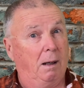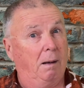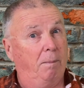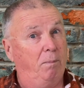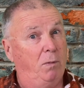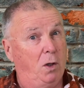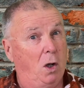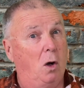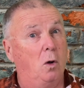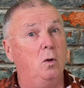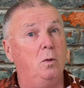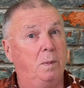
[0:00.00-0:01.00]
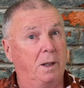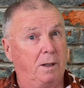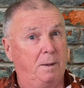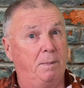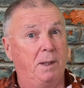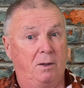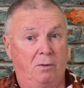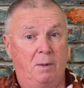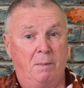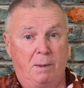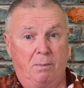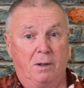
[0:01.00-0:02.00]
No, but I better
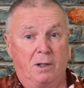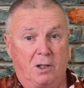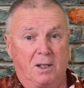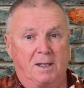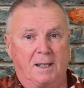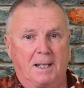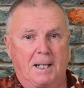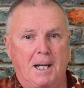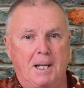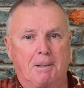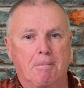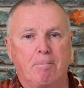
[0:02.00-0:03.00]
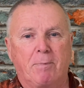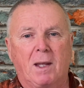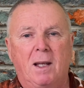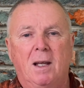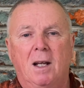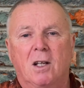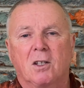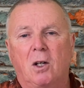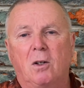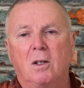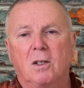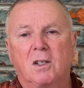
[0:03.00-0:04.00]
remember it just in case.
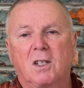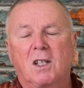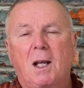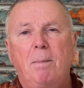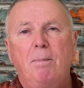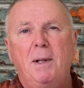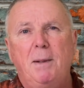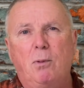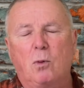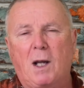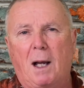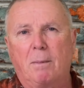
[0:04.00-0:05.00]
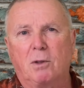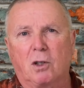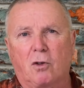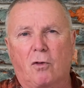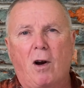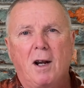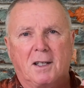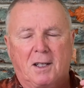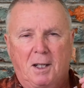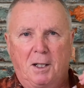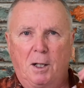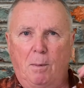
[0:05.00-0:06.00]
So some people come to
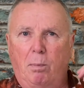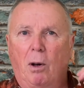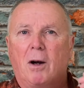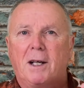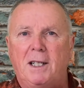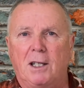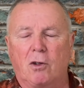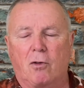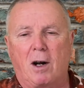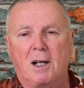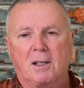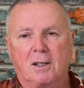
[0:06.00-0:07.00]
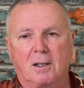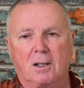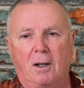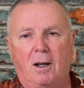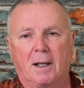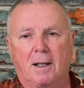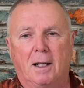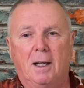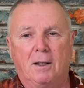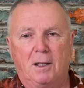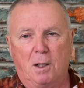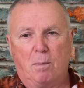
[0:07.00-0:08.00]
Christ in a blinding crisis like
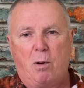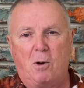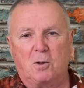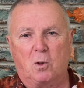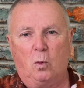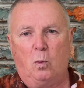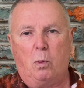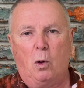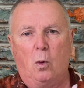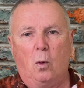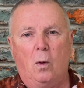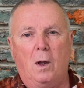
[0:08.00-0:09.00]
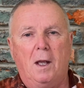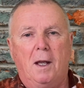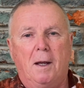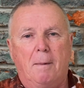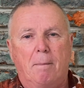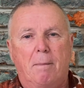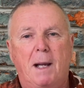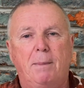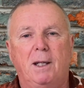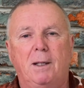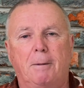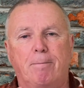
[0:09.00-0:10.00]
the Apostle Paul.
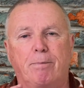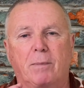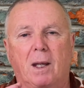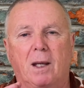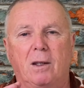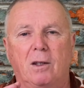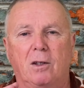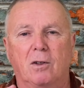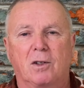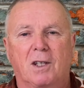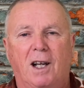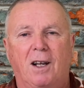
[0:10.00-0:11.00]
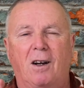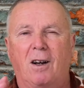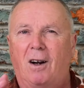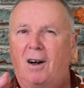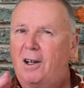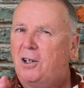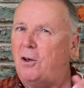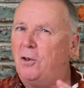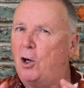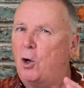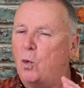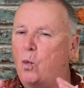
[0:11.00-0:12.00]
Maybe you say, "I don't
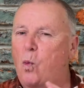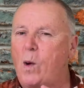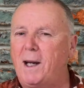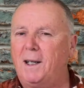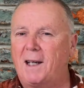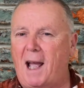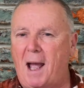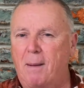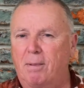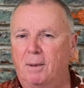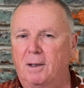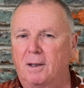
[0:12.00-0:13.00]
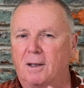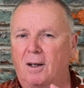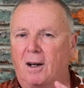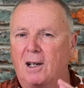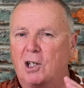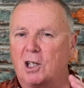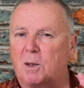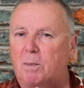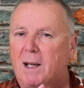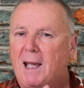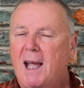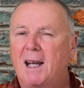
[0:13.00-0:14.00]
know when it happened. I just
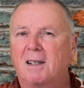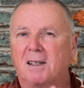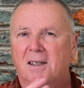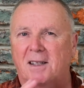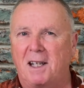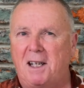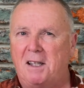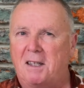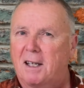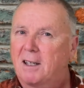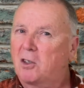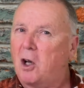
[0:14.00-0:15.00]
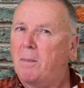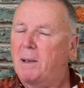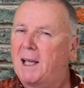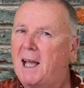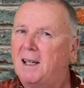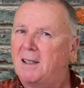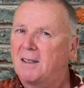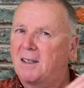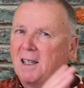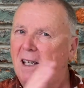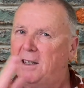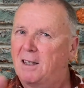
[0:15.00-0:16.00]
began to see things. I began to
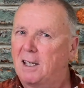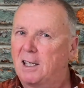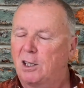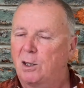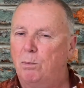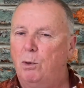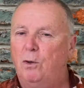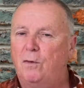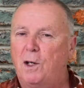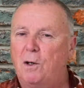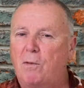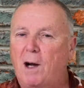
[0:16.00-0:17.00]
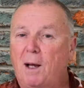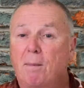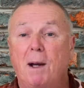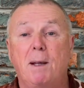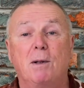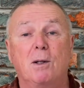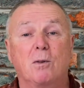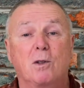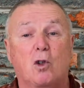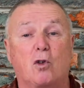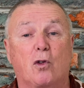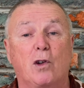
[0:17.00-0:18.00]
see things moving around. Maybe it was
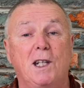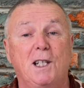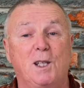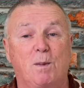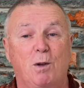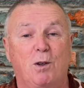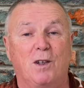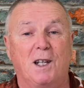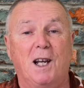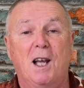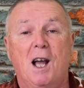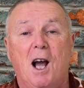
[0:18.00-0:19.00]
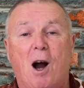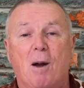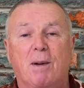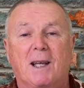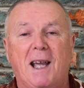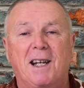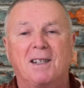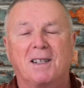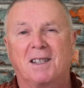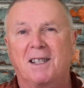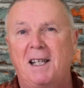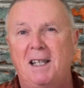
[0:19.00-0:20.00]
trees moving. I began to
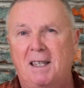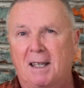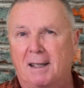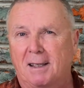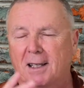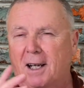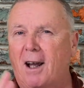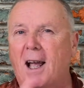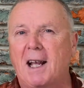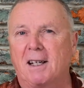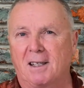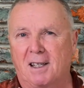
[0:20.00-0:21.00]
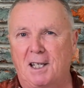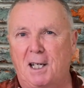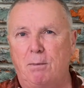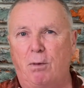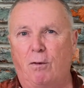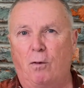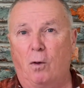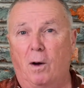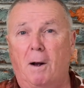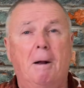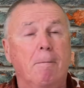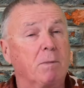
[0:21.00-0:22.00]
see things that I hadn't seen before."
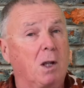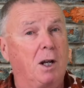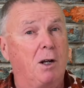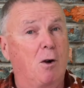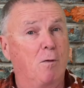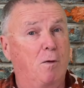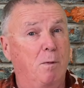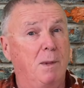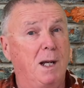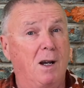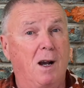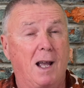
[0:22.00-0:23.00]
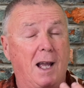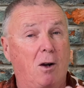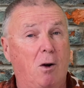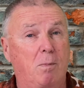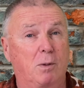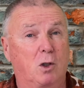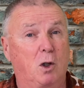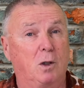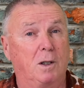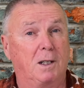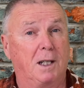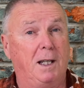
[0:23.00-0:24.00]
I know for me, I had
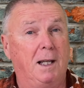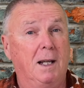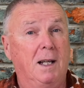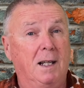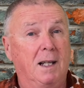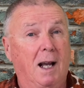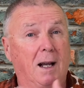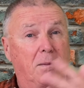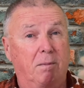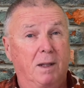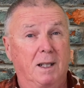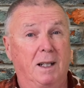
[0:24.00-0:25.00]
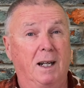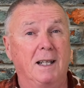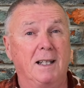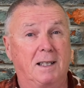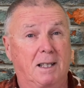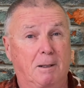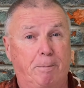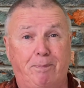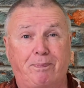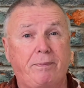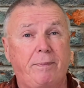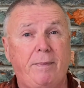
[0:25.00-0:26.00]
opportunity at least
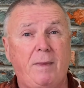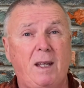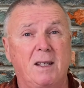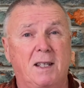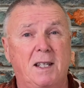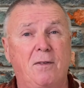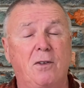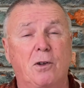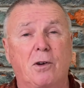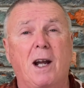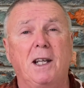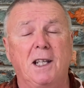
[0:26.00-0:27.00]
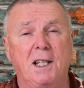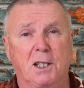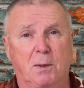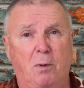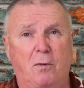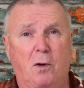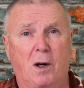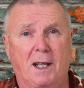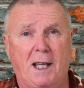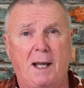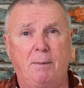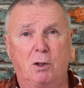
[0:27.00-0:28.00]
7 or 8 years before I
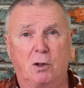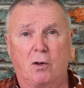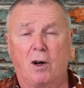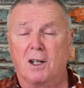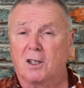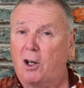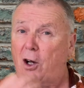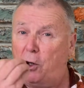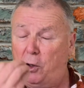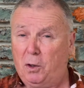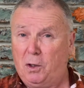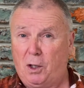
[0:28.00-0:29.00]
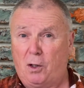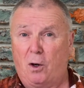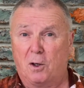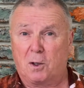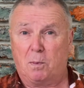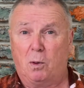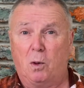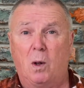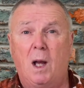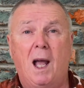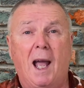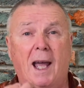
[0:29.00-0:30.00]
came to Christ. I heard the gospel
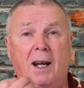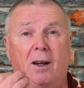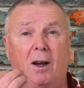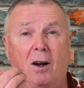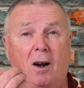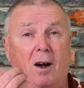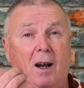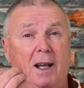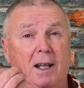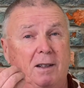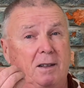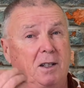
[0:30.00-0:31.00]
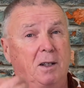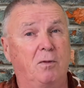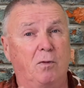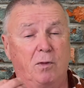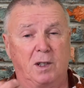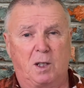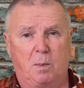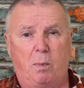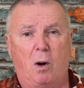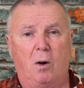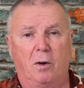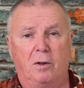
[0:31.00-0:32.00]
and I didn't
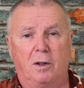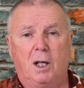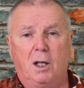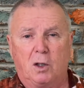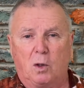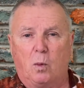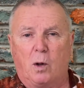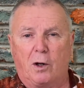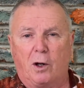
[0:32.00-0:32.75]
respond to what